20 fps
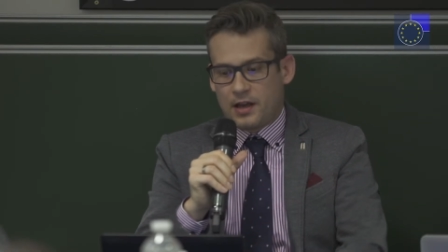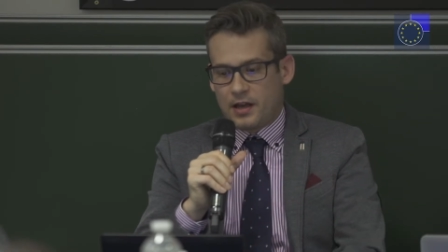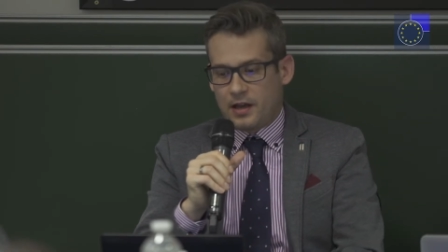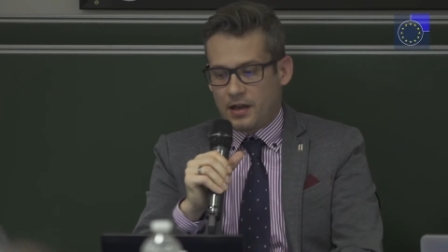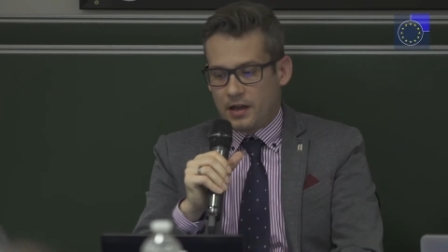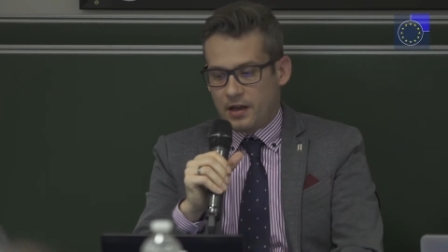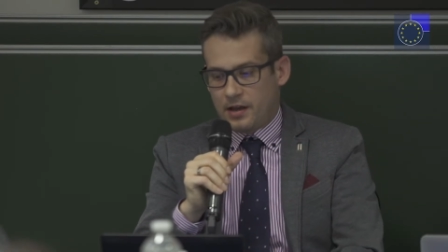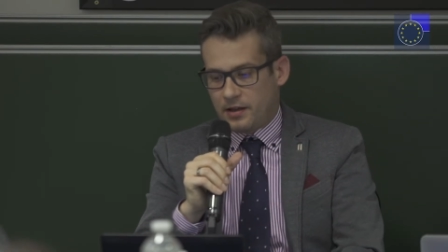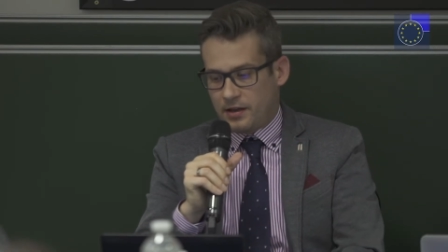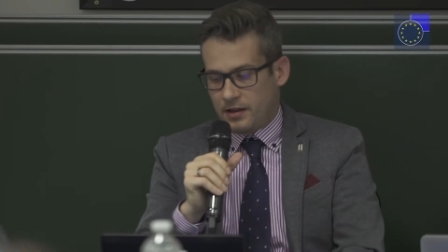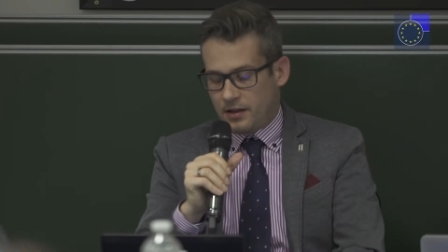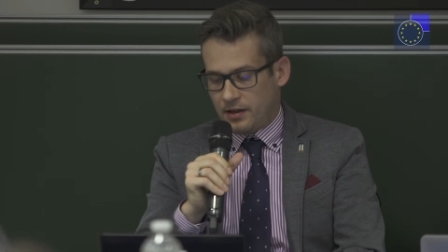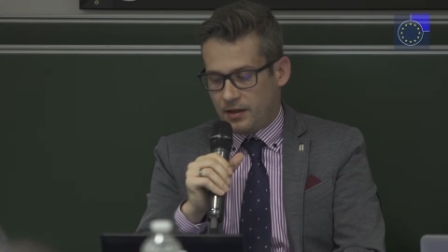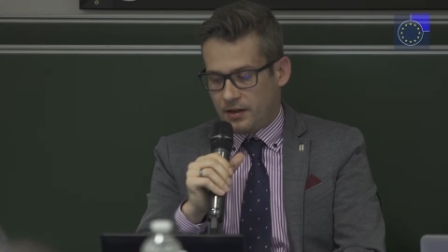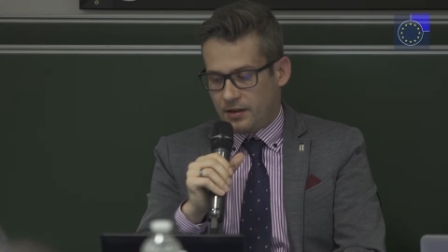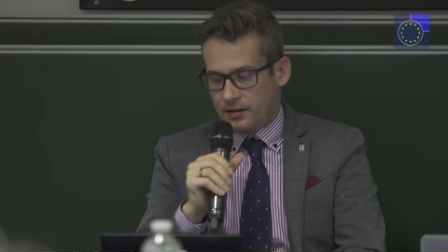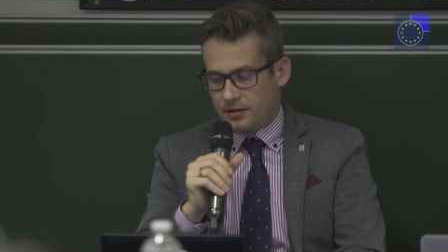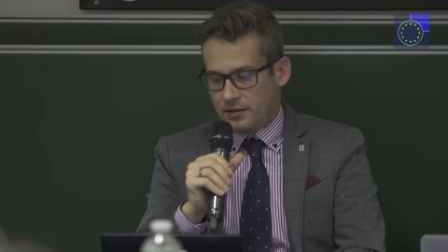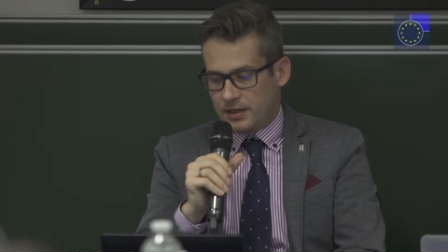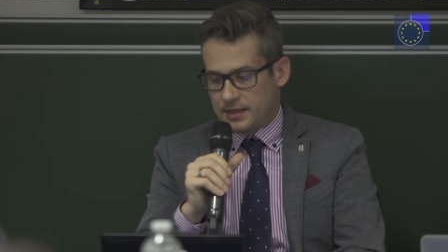
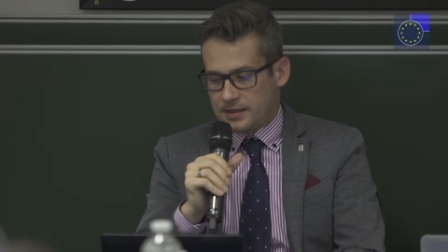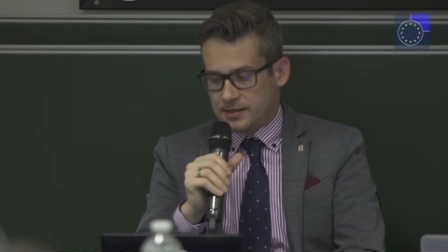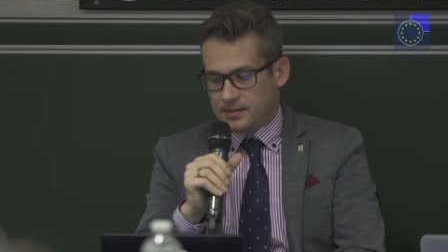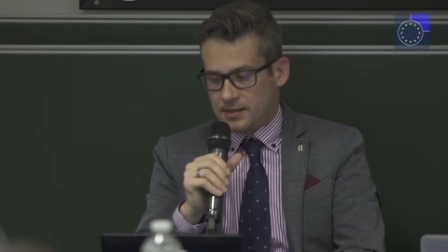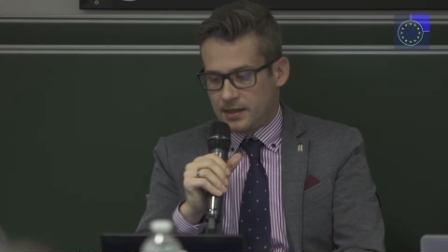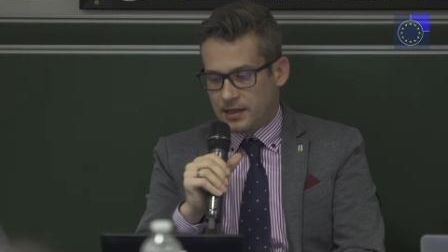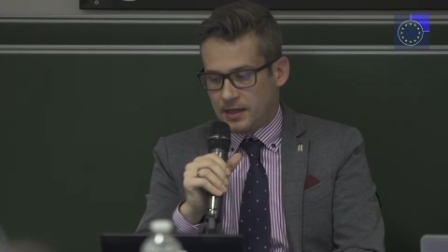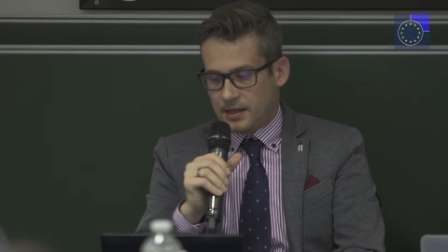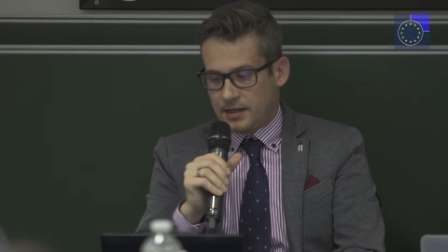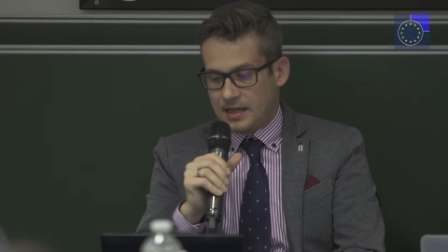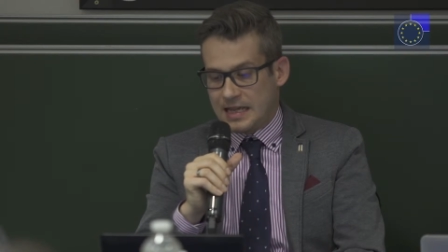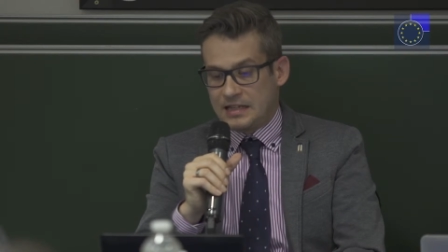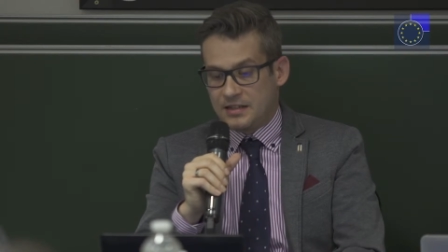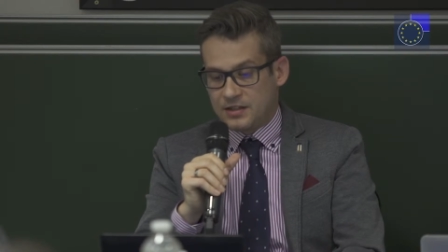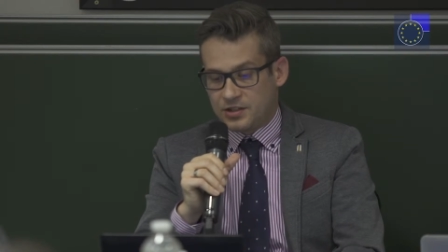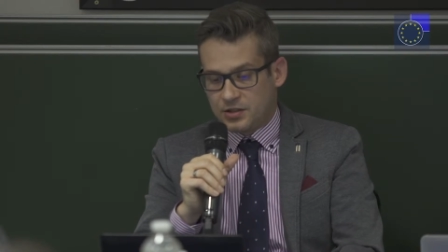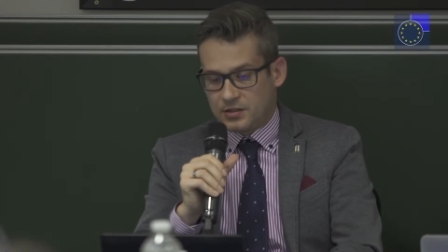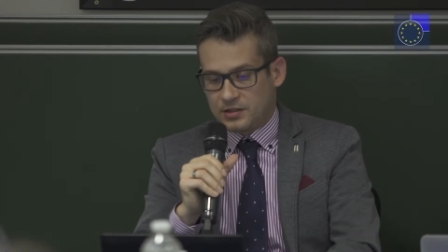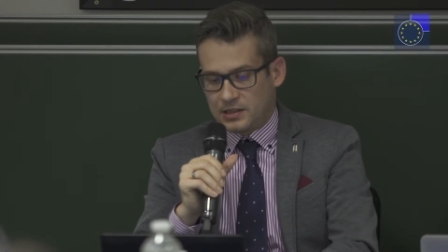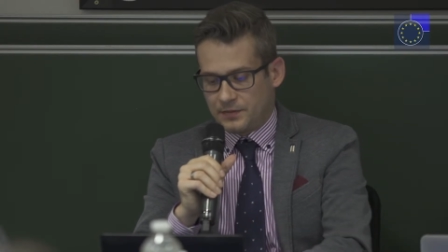let's say,
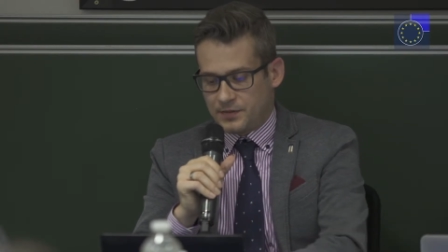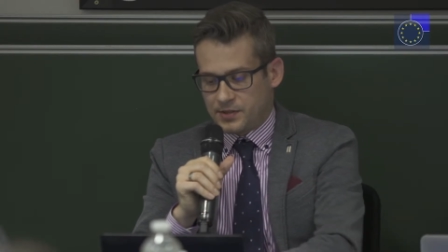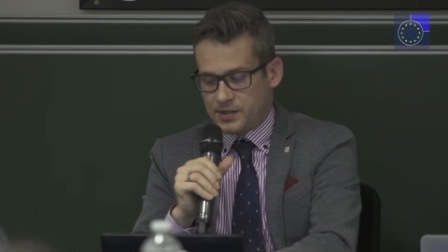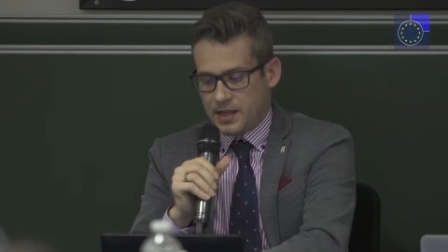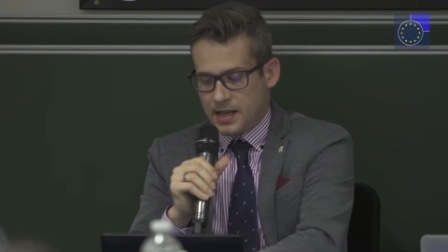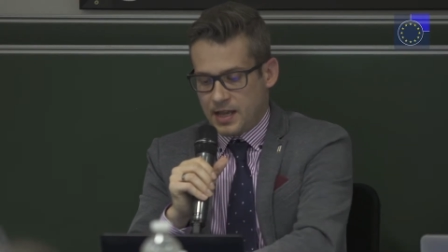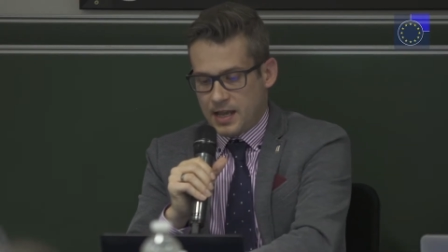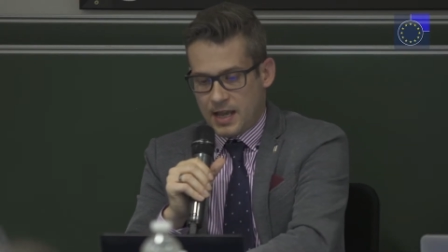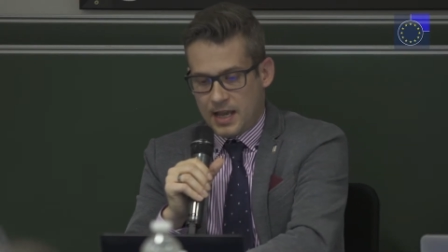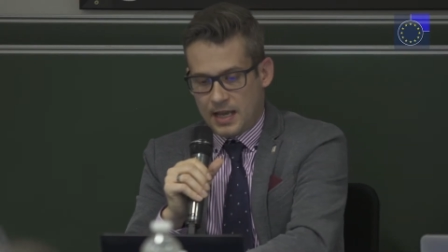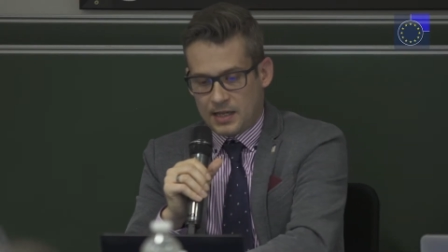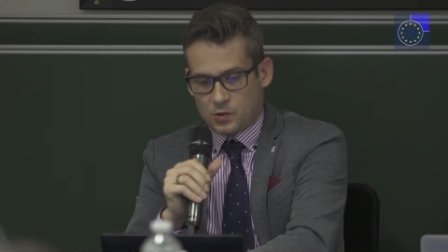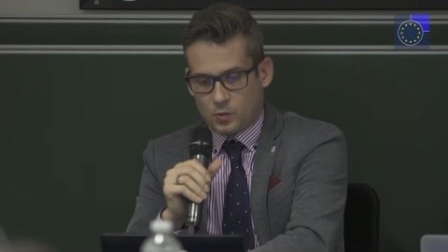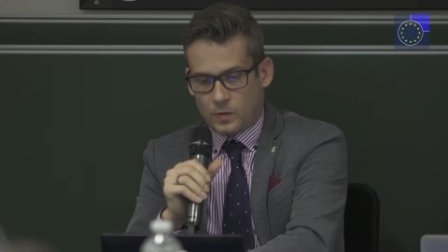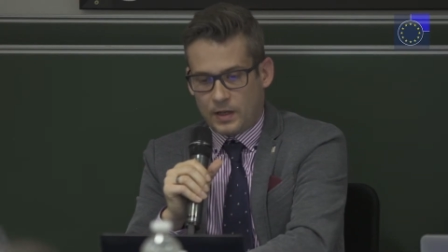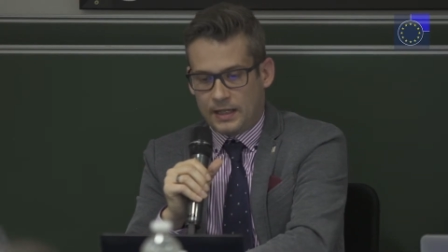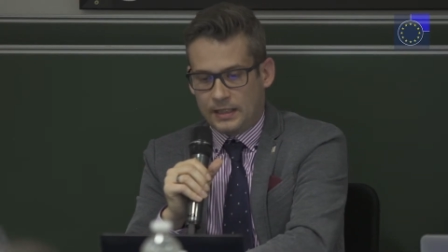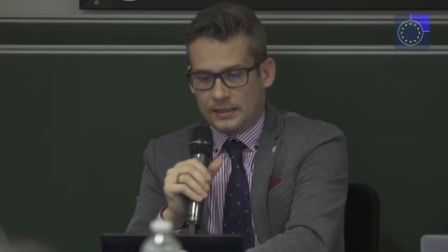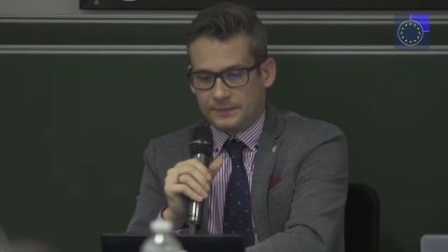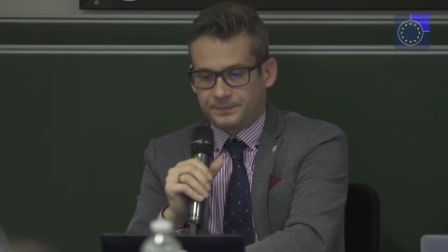initiatives as
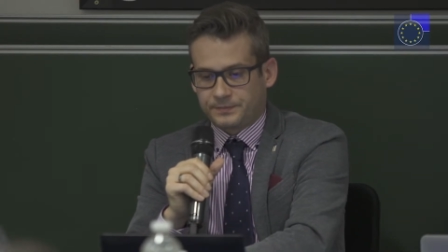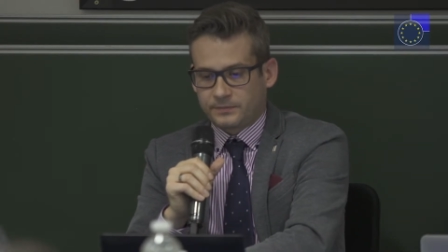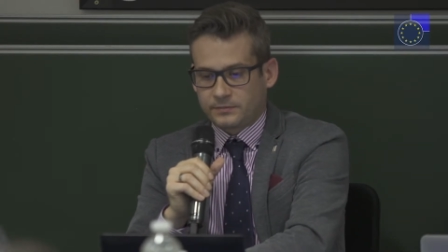well.